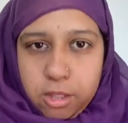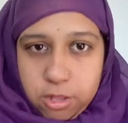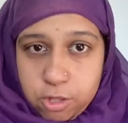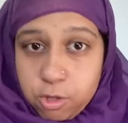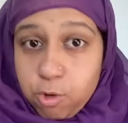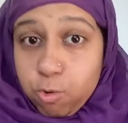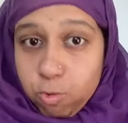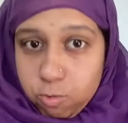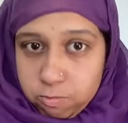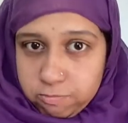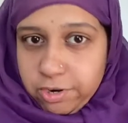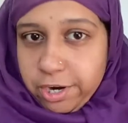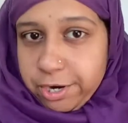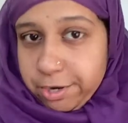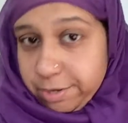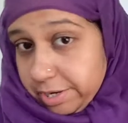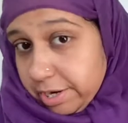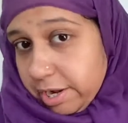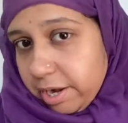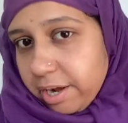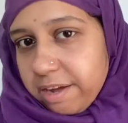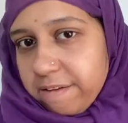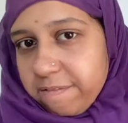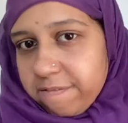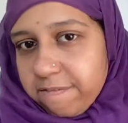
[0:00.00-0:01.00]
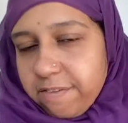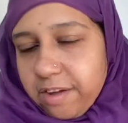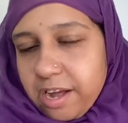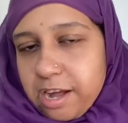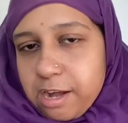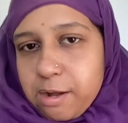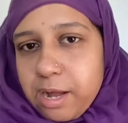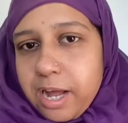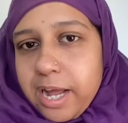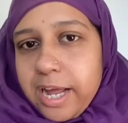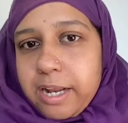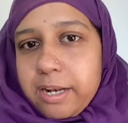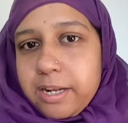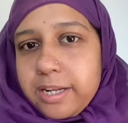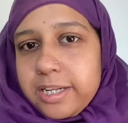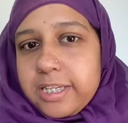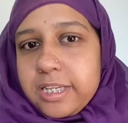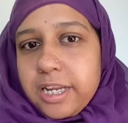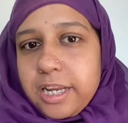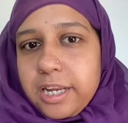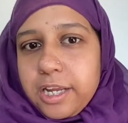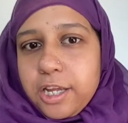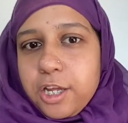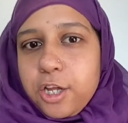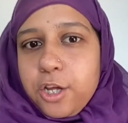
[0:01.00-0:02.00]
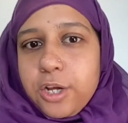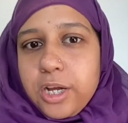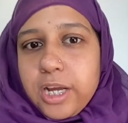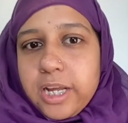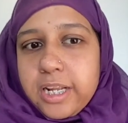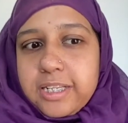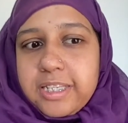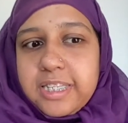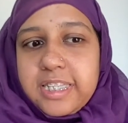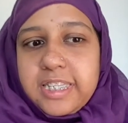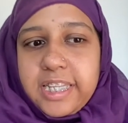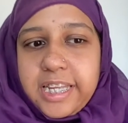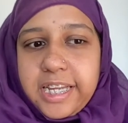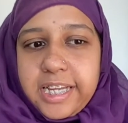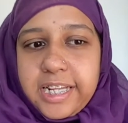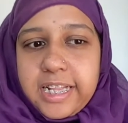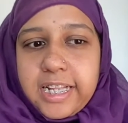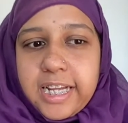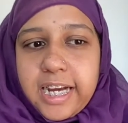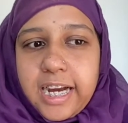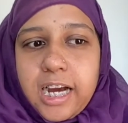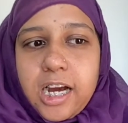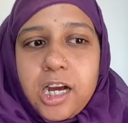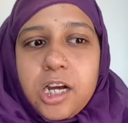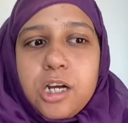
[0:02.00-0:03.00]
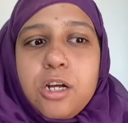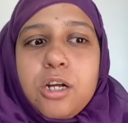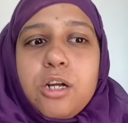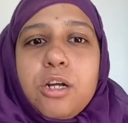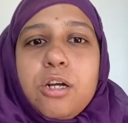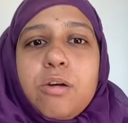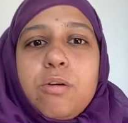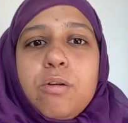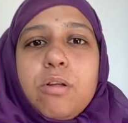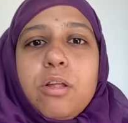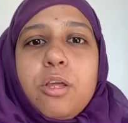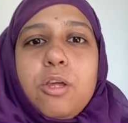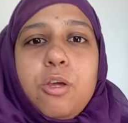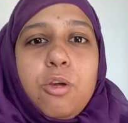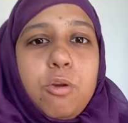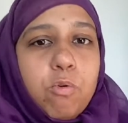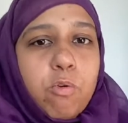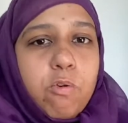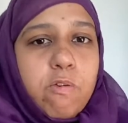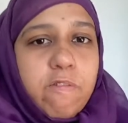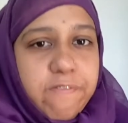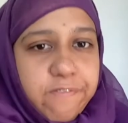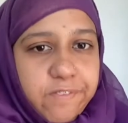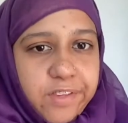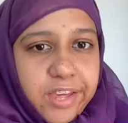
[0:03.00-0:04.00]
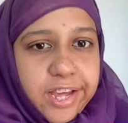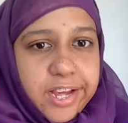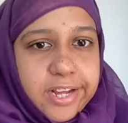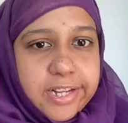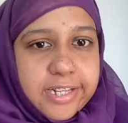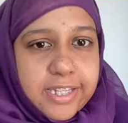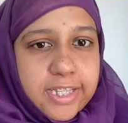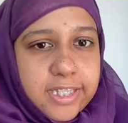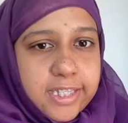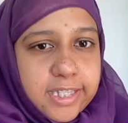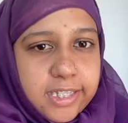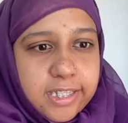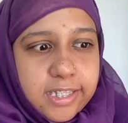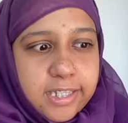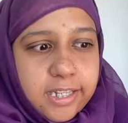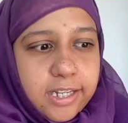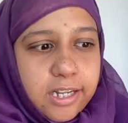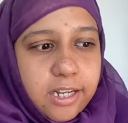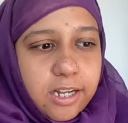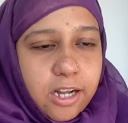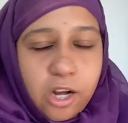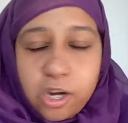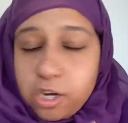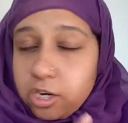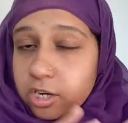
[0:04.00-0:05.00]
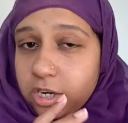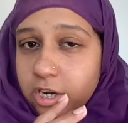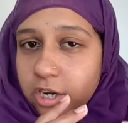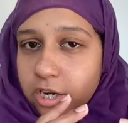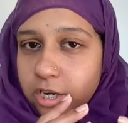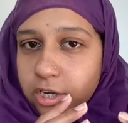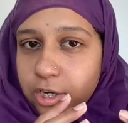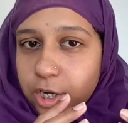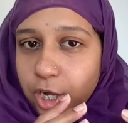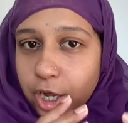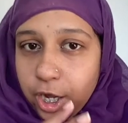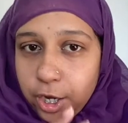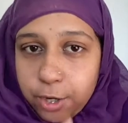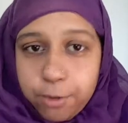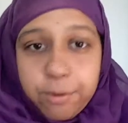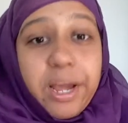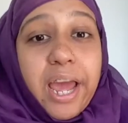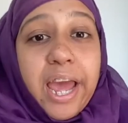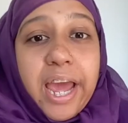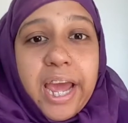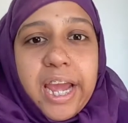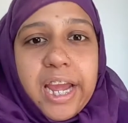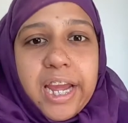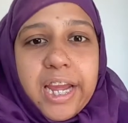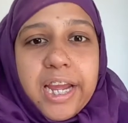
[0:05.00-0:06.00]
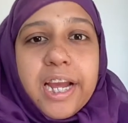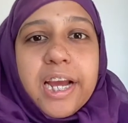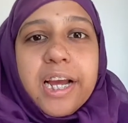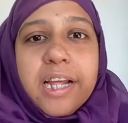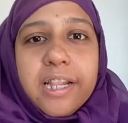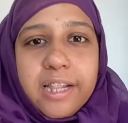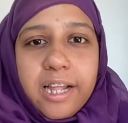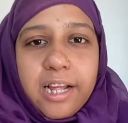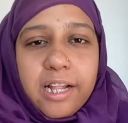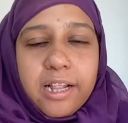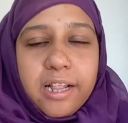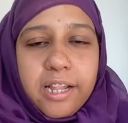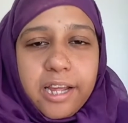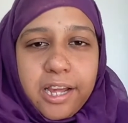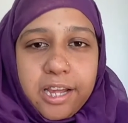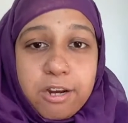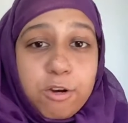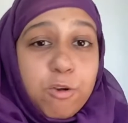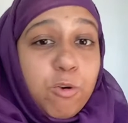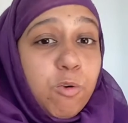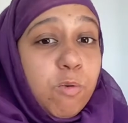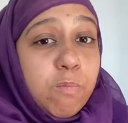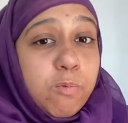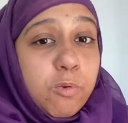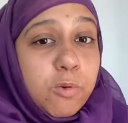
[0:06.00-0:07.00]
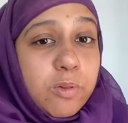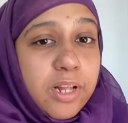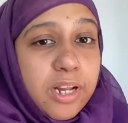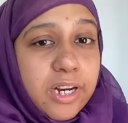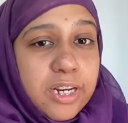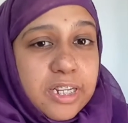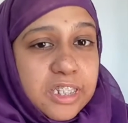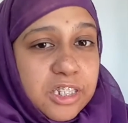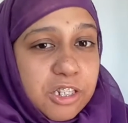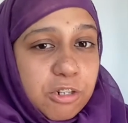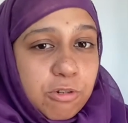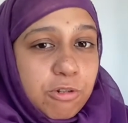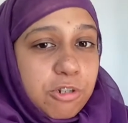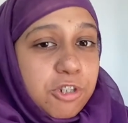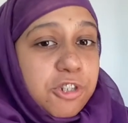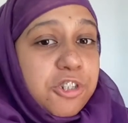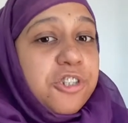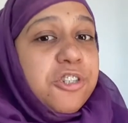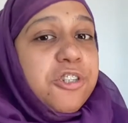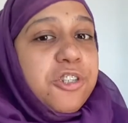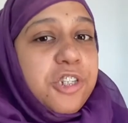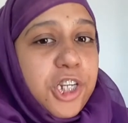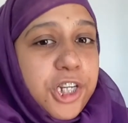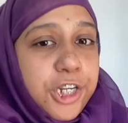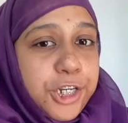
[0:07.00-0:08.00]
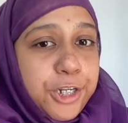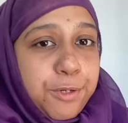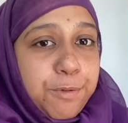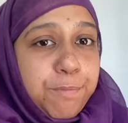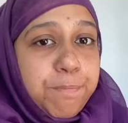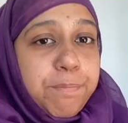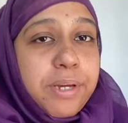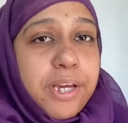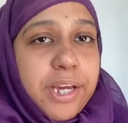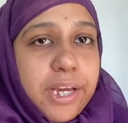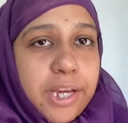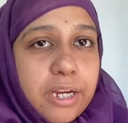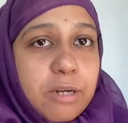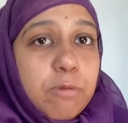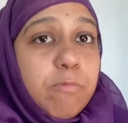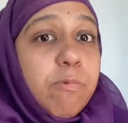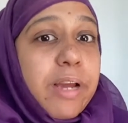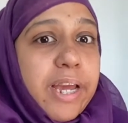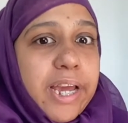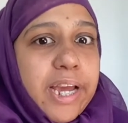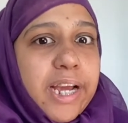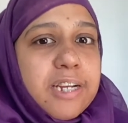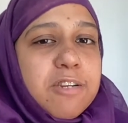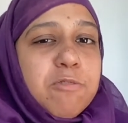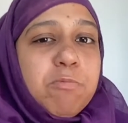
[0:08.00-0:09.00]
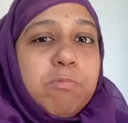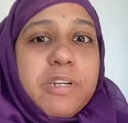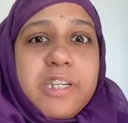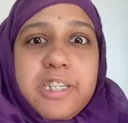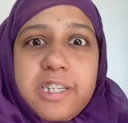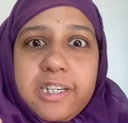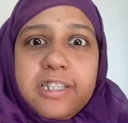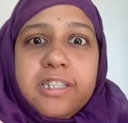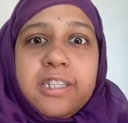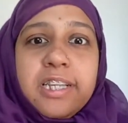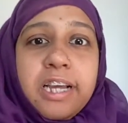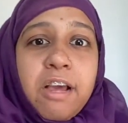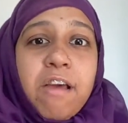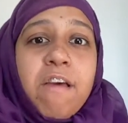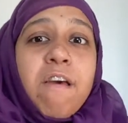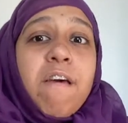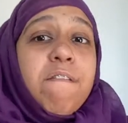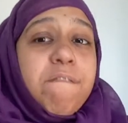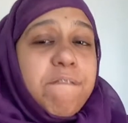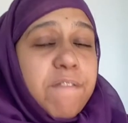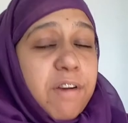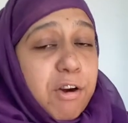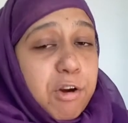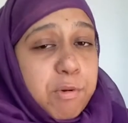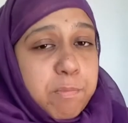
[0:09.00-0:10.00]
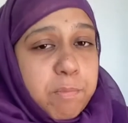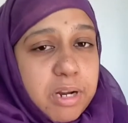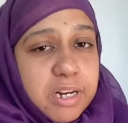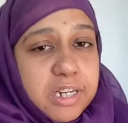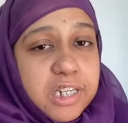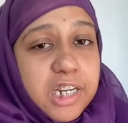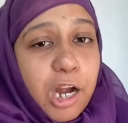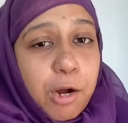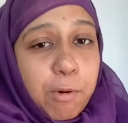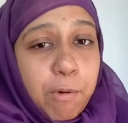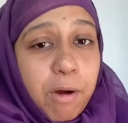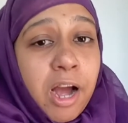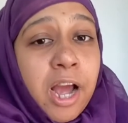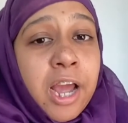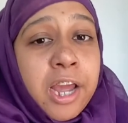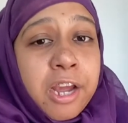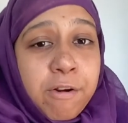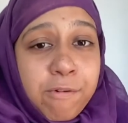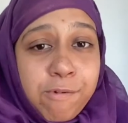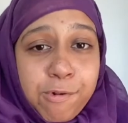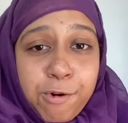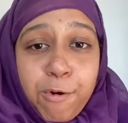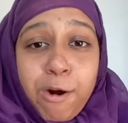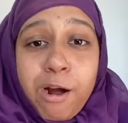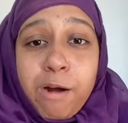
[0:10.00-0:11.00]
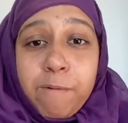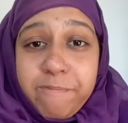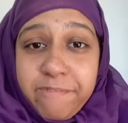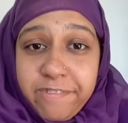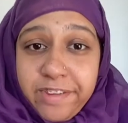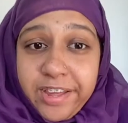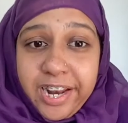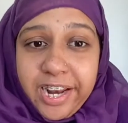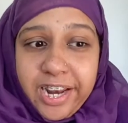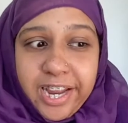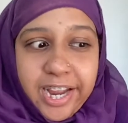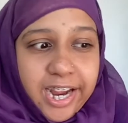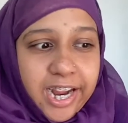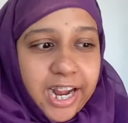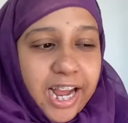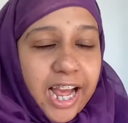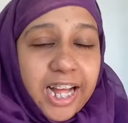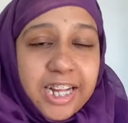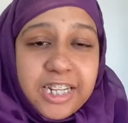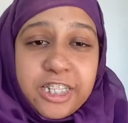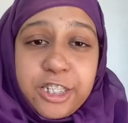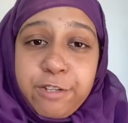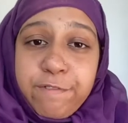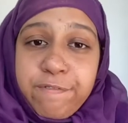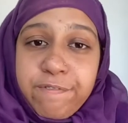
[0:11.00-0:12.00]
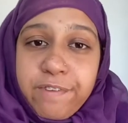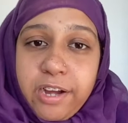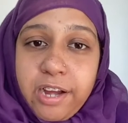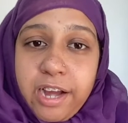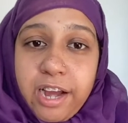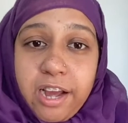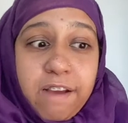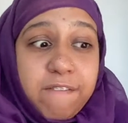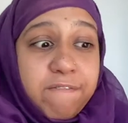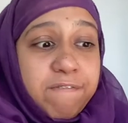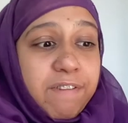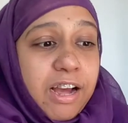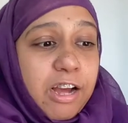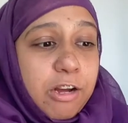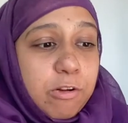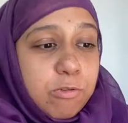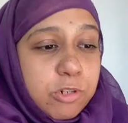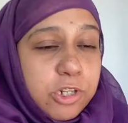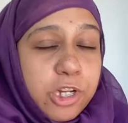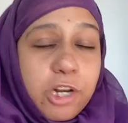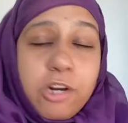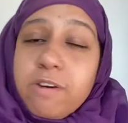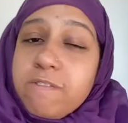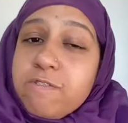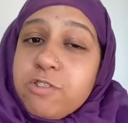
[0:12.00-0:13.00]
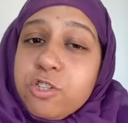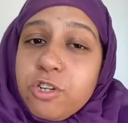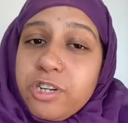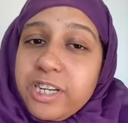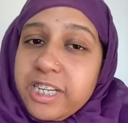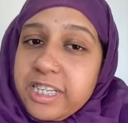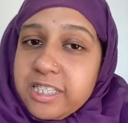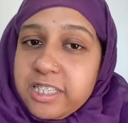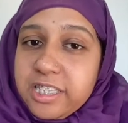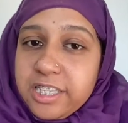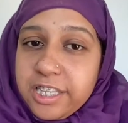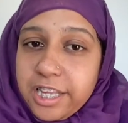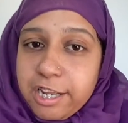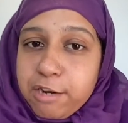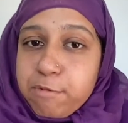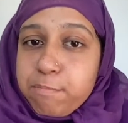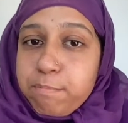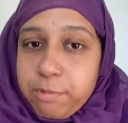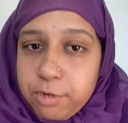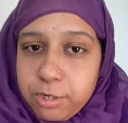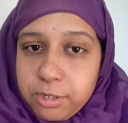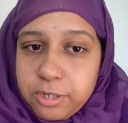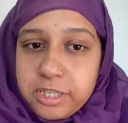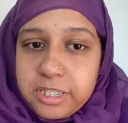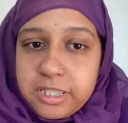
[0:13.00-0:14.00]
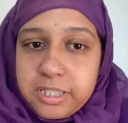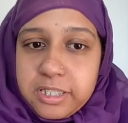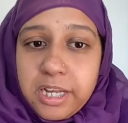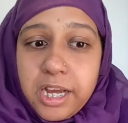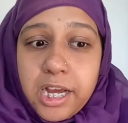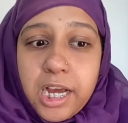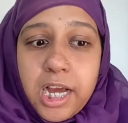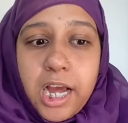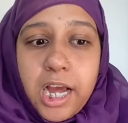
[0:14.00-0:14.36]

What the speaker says: your own life, and you can see that your fears are okay, that they're normal, that it's not just you being weird, which is very much how I grew up feeling. And I found a lot of solace in books,